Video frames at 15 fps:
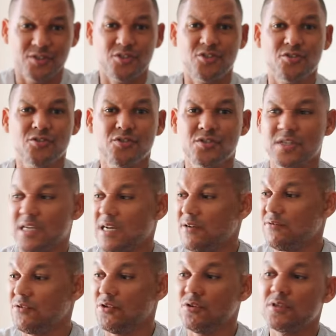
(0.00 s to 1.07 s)
the shoes that
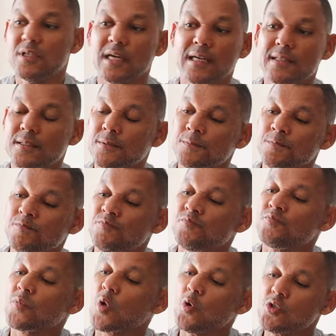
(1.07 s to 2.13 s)
I've looked at
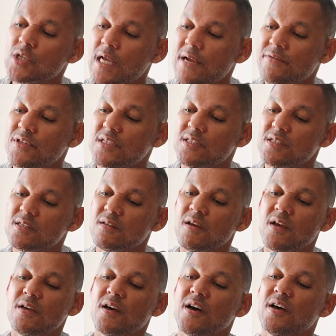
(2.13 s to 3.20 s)
also have these
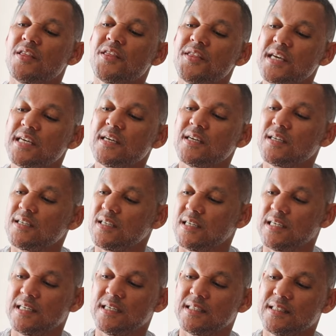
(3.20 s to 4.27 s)
thick
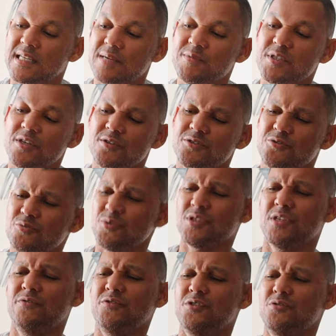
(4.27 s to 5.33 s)
type soles,
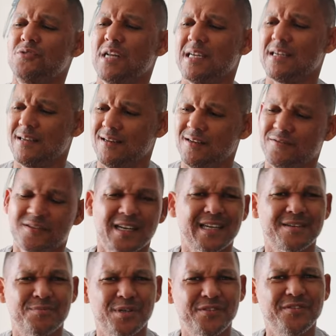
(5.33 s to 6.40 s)
almost gives you like a lift,
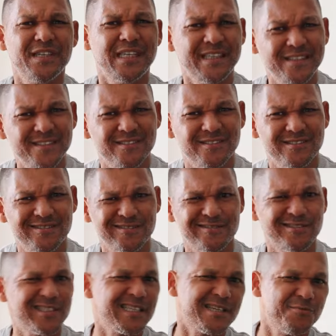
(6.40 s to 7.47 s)
like a bit of a heel.
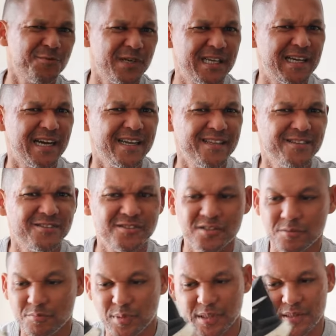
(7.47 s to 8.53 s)
Almost like I'm wearing high
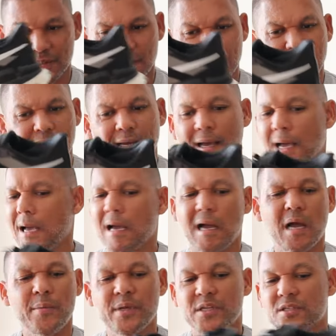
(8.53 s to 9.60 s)
heels, but
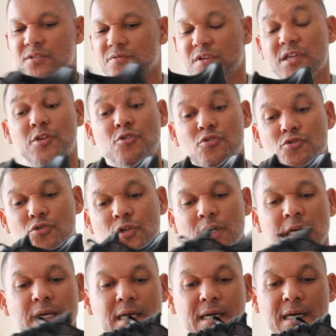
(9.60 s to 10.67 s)
I mean, it's very cool.
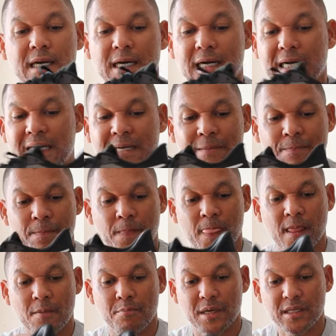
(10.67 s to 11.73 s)

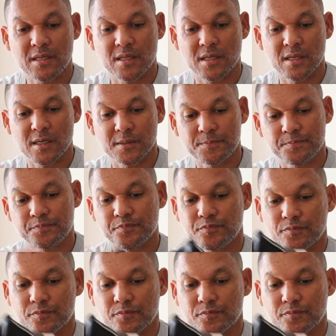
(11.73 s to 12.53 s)
But the